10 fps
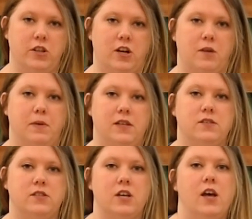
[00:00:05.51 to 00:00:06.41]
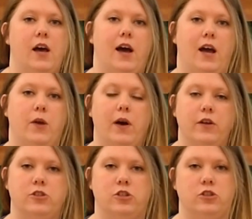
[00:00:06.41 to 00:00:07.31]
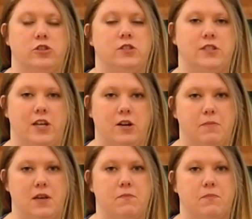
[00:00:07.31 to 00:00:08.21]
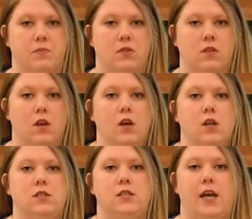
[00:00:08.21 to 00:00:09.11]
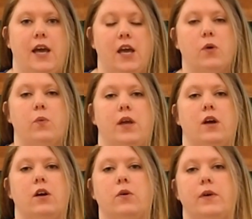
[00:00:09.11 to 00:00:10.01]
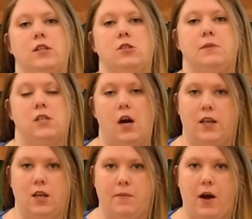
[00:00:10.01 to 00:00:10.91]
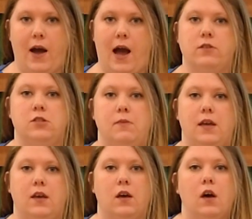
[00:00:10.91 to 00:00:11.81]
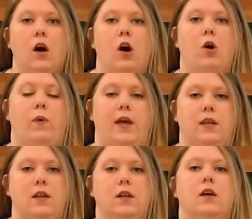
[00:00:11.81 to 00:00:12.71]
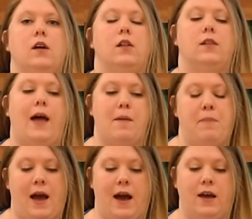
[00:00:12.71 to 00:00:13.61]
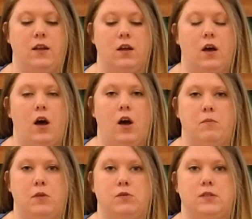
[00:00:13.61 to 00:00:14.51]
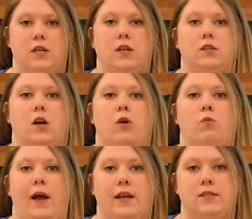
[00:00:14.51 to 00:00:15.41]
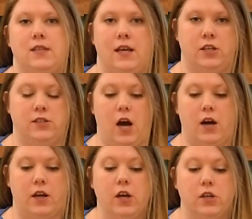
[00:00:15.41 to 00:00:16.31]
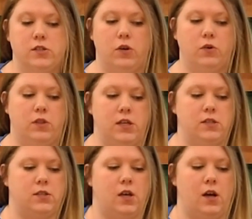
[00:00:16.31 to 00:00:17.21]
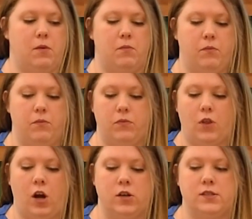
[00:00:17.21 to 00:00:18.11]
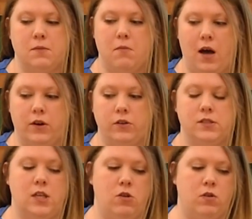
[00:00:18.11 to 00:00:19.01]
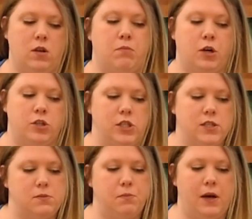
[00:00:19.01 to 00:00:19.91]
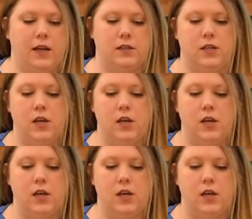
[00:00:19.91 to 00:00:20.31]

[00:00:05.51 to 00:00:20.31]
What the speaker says: therapist at IU Health Children's Therapy. Today, we are going to be talking about how to make a weighted lap pad using rice and a sock. So these are some models that you can purchase, but